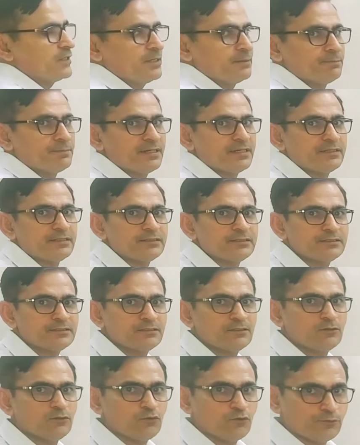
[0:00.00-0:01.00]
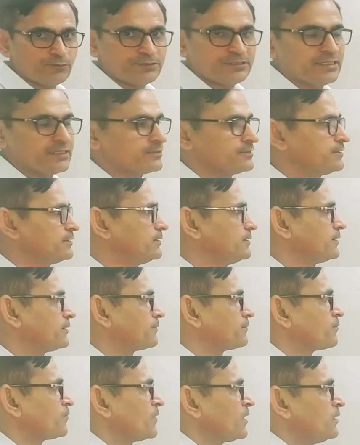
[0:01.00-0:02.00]
A pen is object
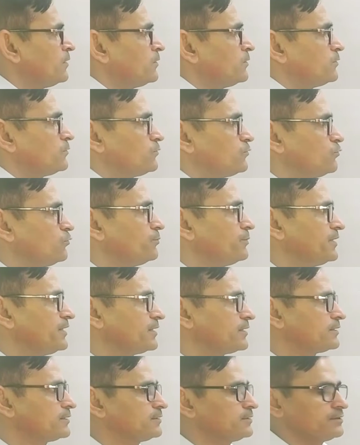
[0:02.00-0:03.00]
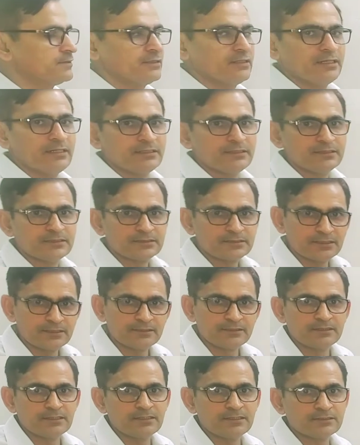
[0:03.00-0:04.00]
here. To make any
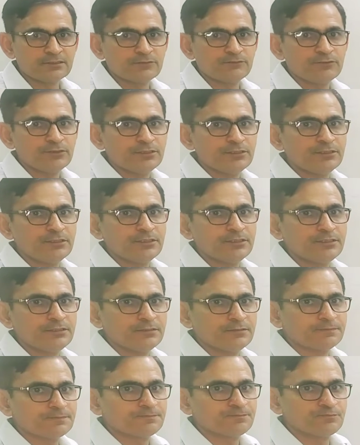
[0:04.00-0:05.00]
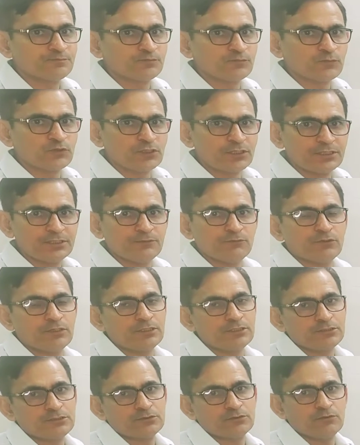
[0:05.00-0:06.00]
sentence, we need three
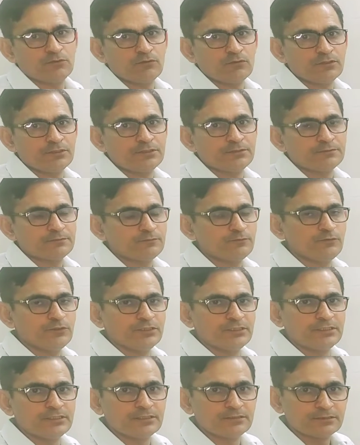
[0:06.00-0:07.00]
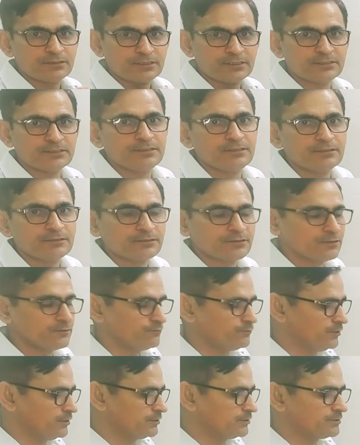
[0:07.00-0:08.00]
words only. We need three things:
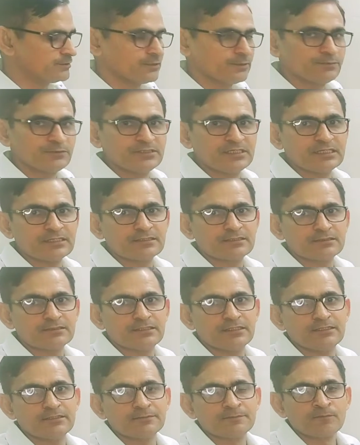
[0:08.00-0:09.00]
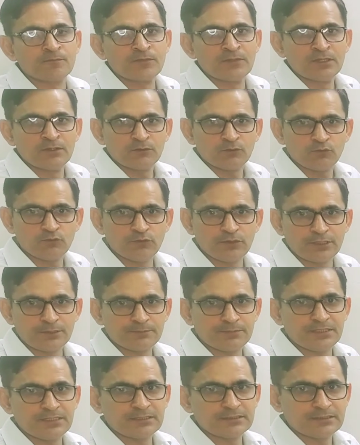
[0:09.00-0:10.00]
first subject, then
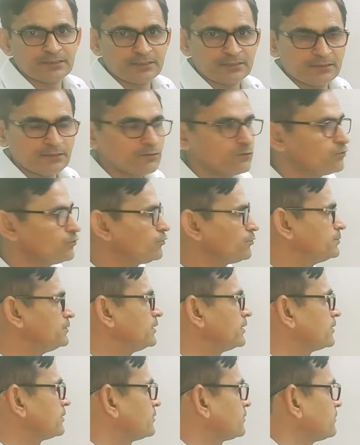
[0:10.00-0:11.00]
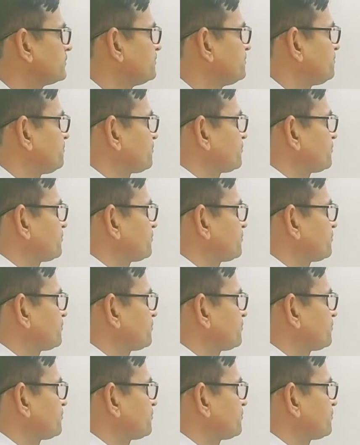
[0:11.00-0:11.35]
verb, and then object.